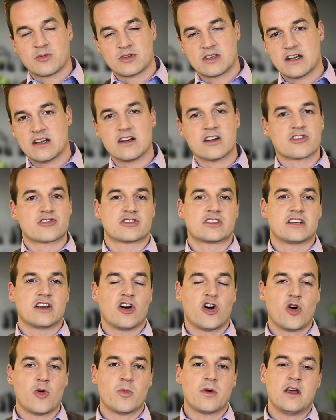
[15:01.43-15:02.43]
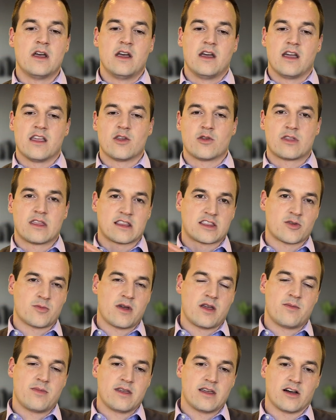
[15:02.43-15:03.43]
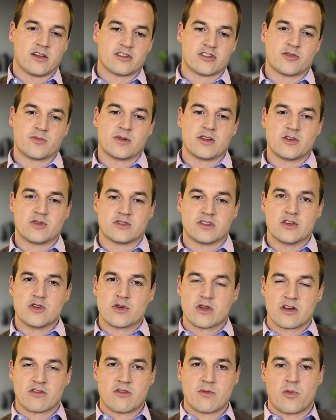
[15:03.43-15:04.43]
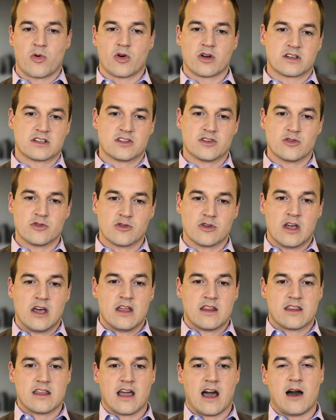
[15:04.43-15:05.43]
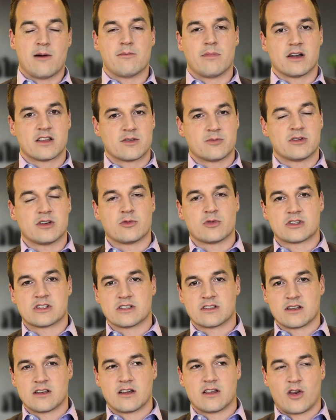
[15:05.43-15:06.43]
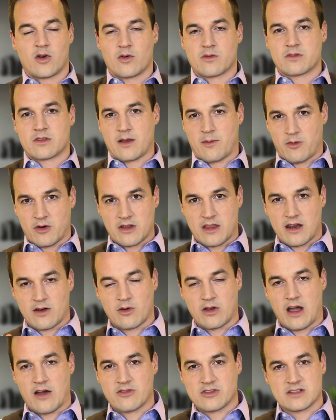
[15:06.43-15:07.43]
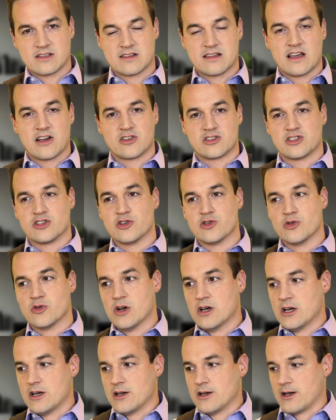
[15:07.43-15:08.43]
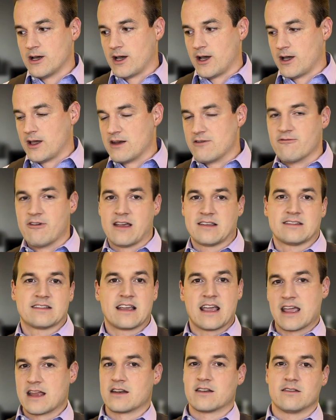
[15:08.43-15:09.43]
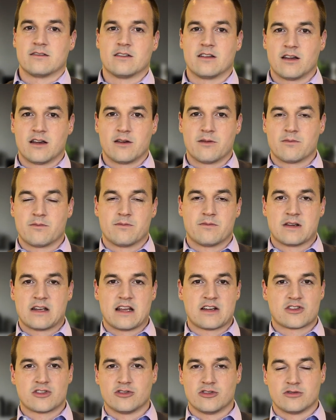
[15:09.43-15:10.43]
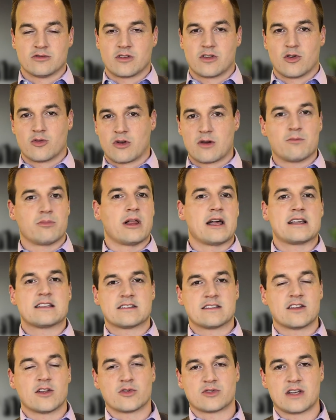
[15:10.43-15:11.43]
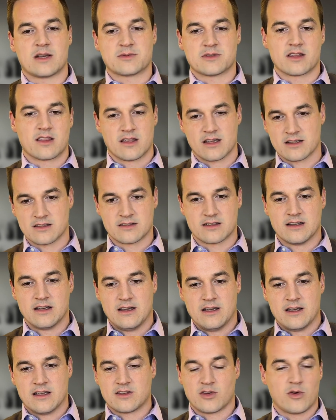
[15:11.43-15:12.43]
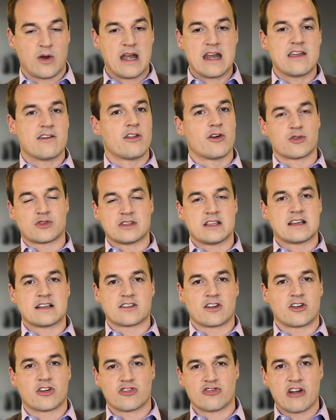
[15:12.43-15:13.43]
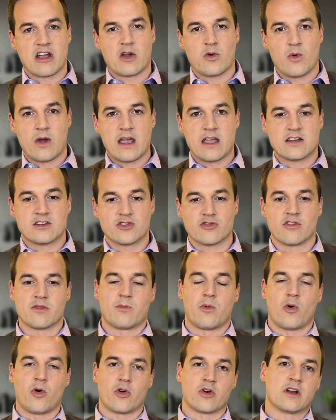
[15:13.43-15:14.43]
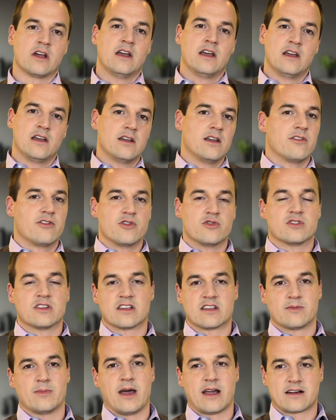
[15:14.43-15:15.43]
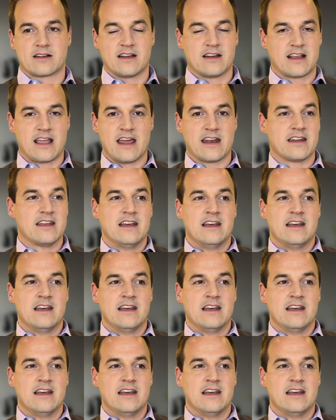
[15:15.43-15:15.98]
in a nursing home and you think there may be elder abuse, you can report it to the ombudsman, which is someone that obviously is there to investigate potential complaints and those types of things. And so any of those things are a great way to report if you suspect. And again,